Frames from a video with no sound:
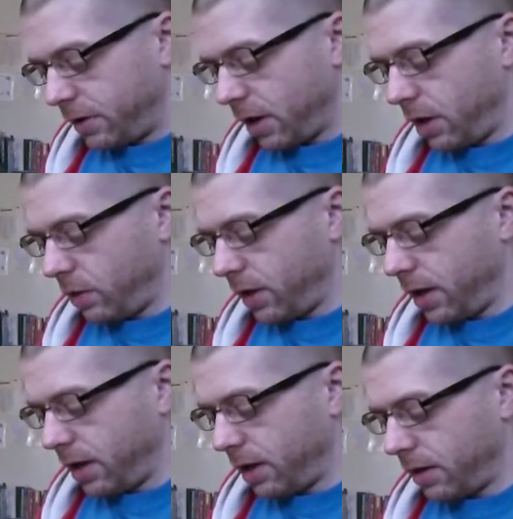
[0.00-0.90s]
not
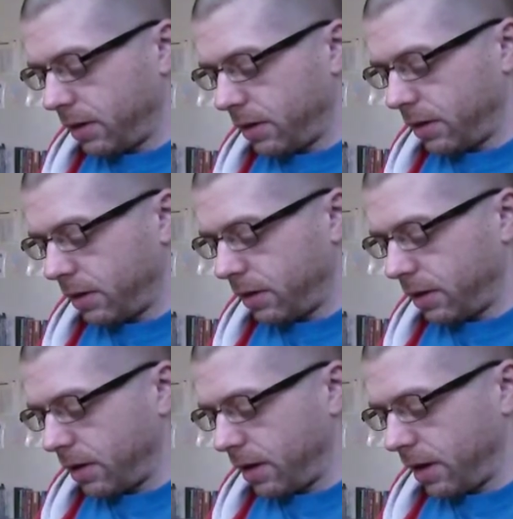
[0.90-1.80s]
only
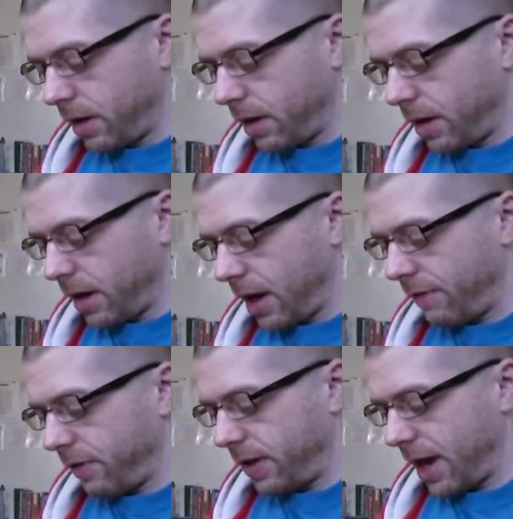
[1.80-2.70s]

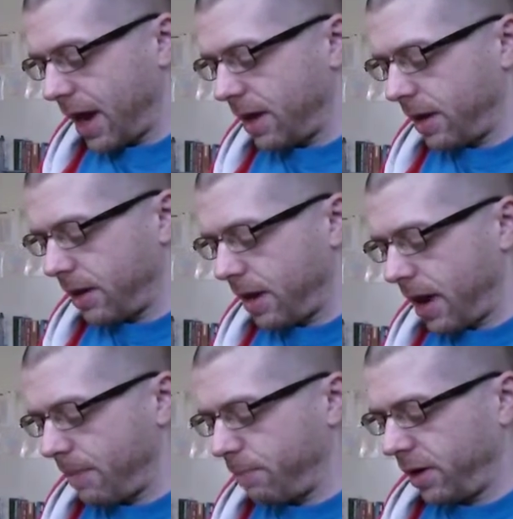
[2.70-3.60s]
have an
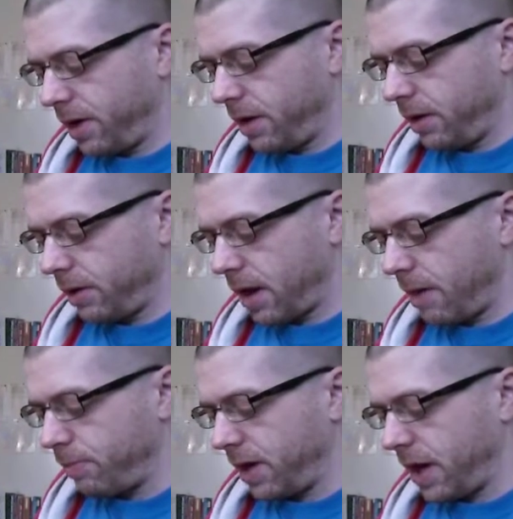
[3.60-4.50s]
appre-
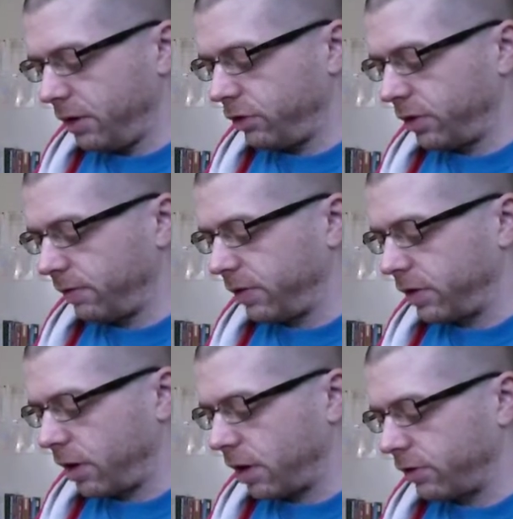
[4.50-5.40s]
apprehension of the
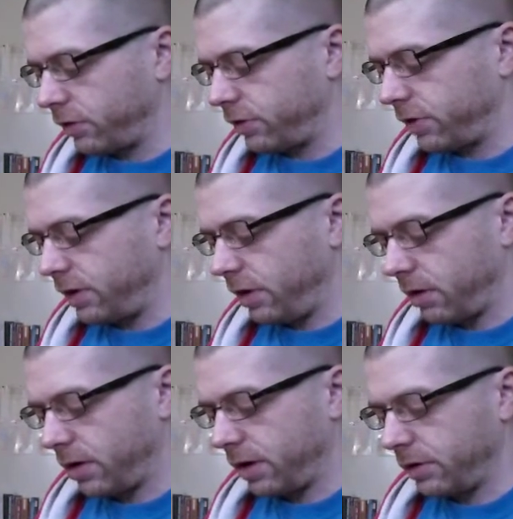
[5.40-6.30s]
doctrines in
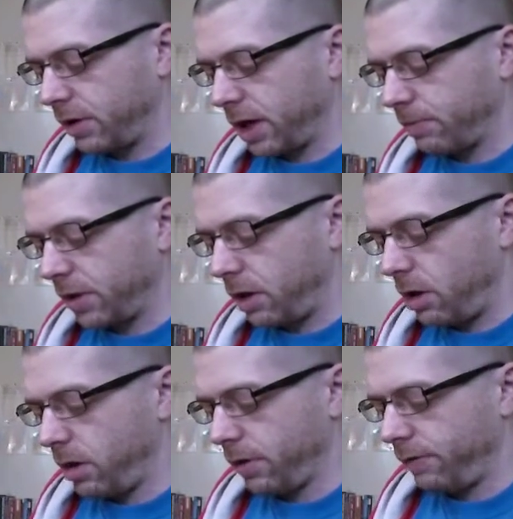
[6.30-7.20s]
your intellect, but
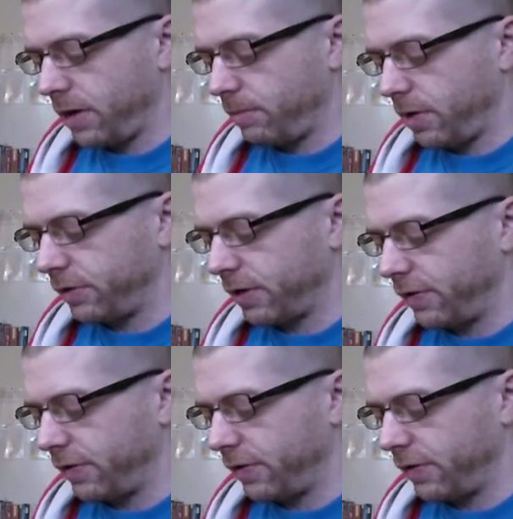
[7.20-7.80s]
all of them must